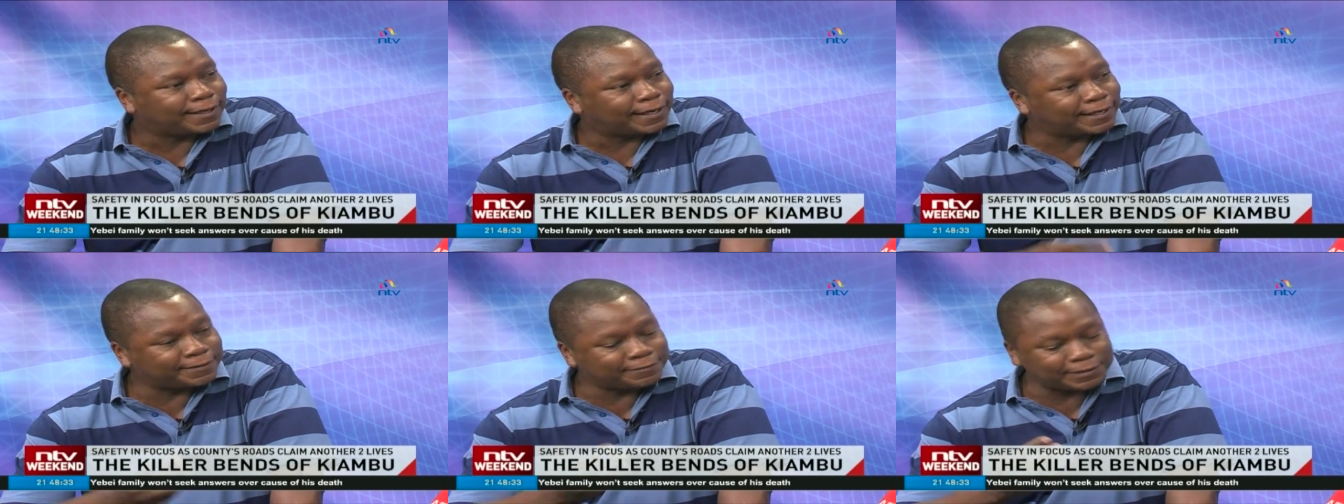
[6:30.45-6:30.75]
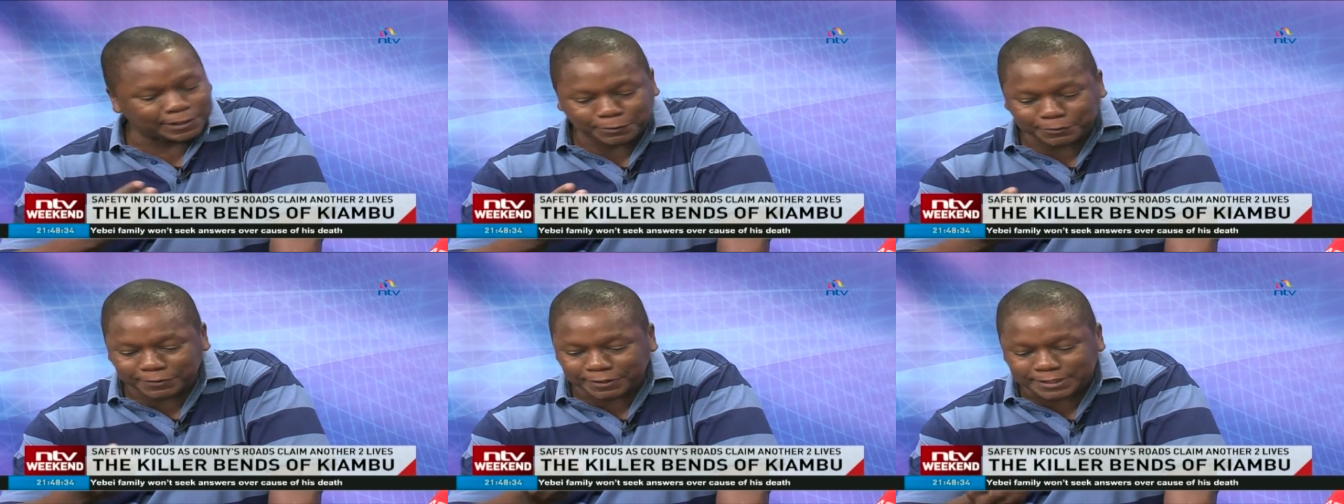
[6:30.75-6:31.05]
Leave
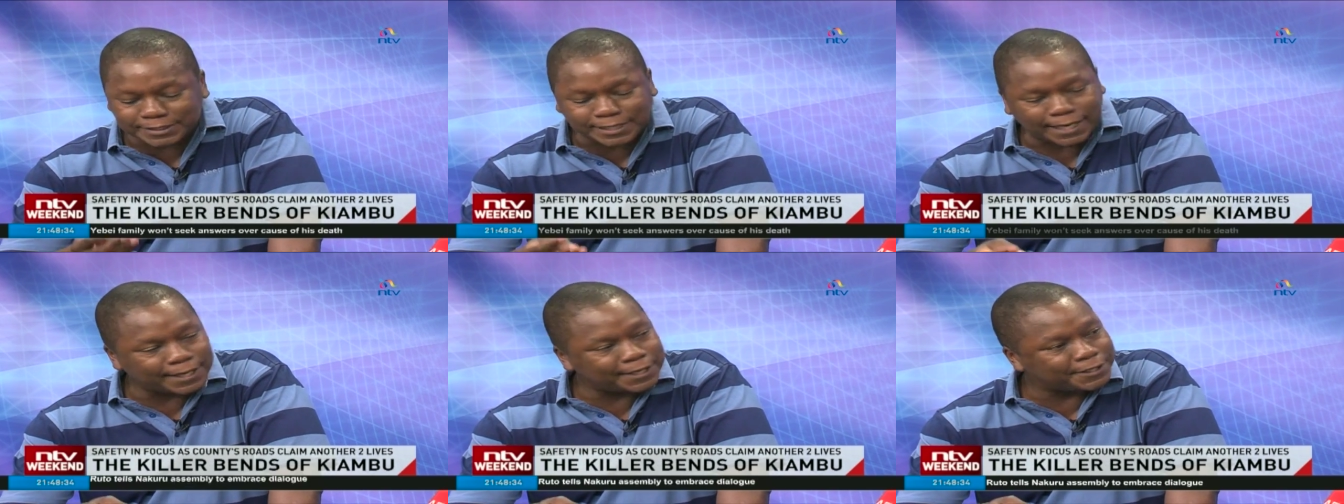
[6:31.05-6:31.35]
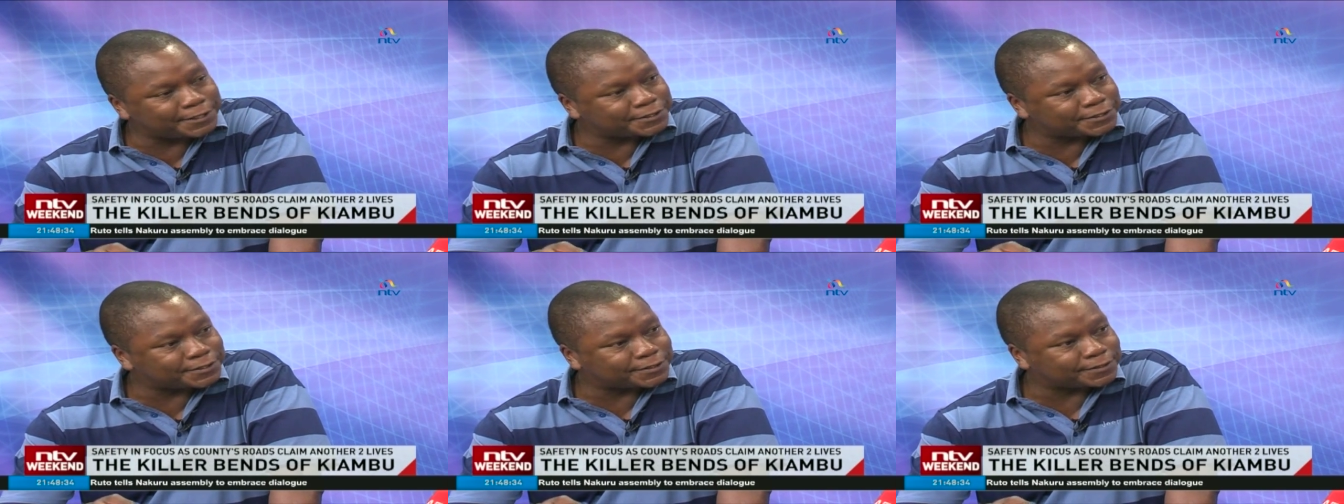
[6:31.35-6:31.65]
alone the
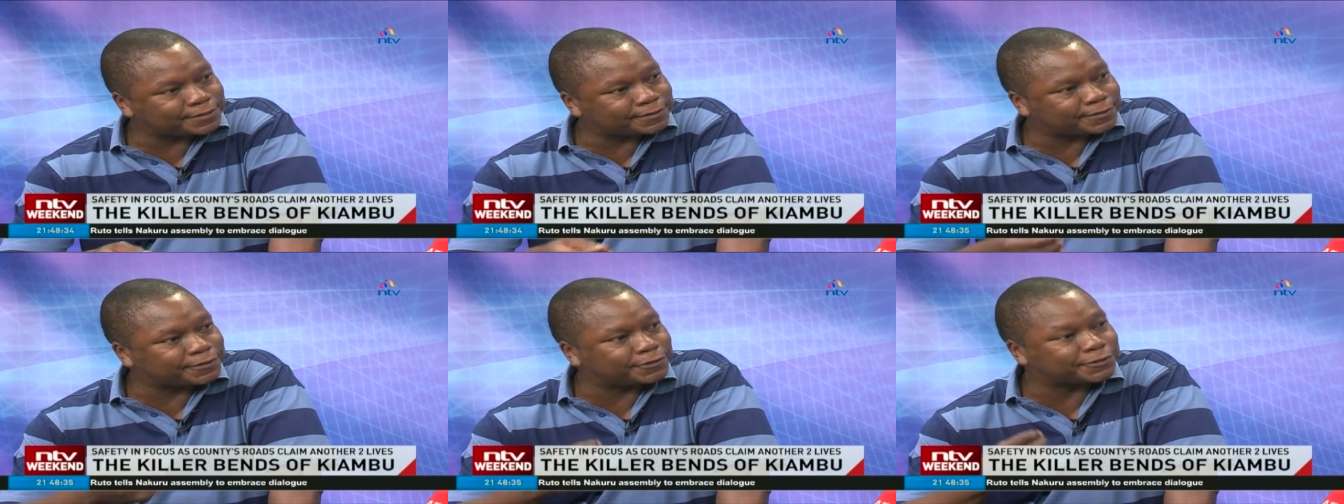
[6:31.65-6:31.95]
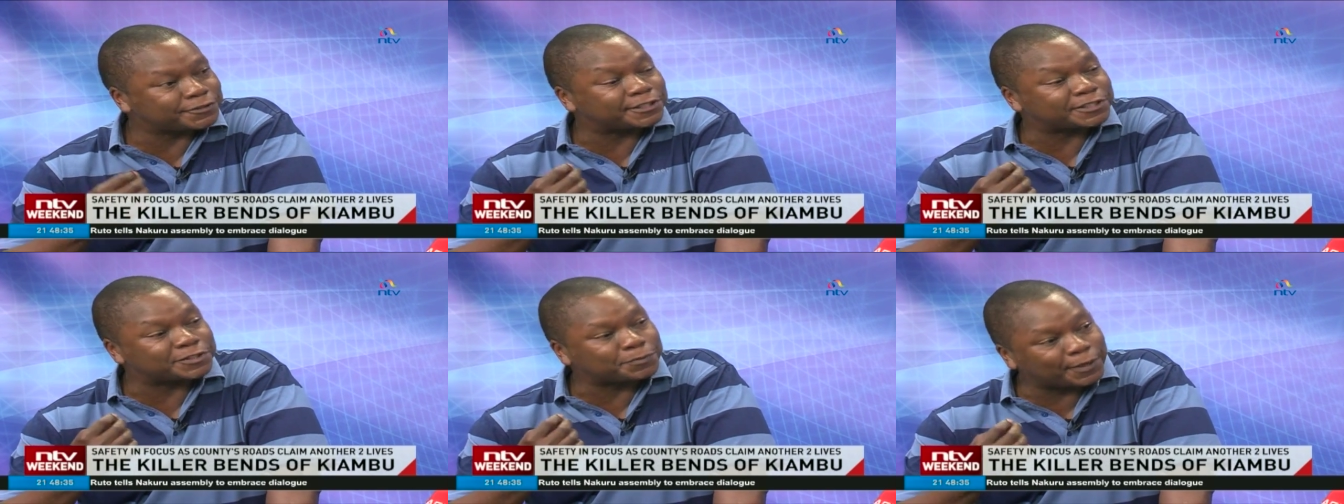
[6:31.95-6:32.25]
tires,
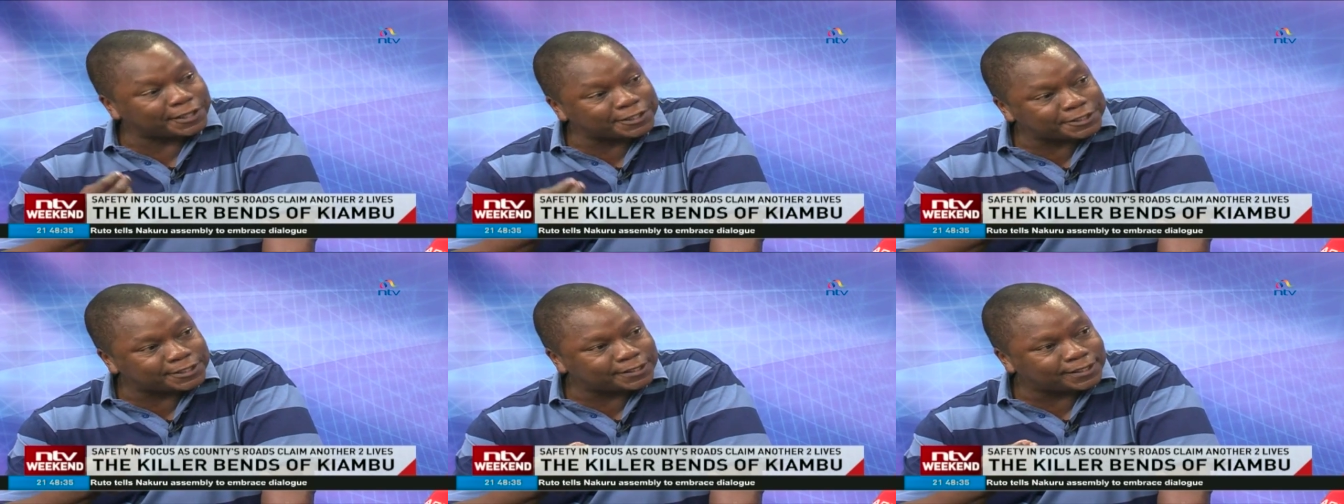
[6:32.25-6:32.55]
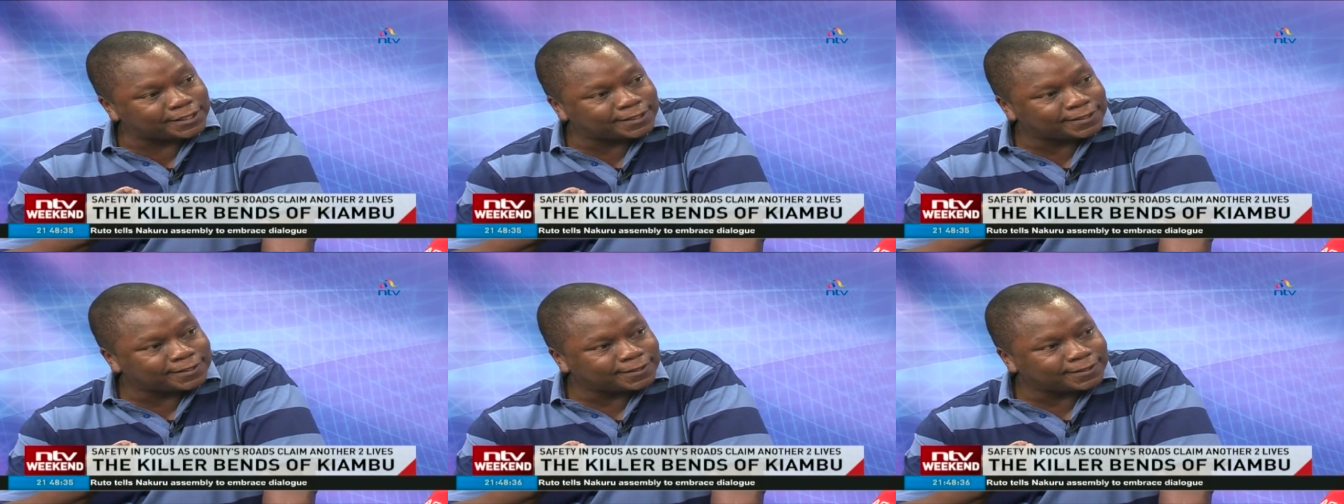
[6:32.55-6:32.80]
your suspension.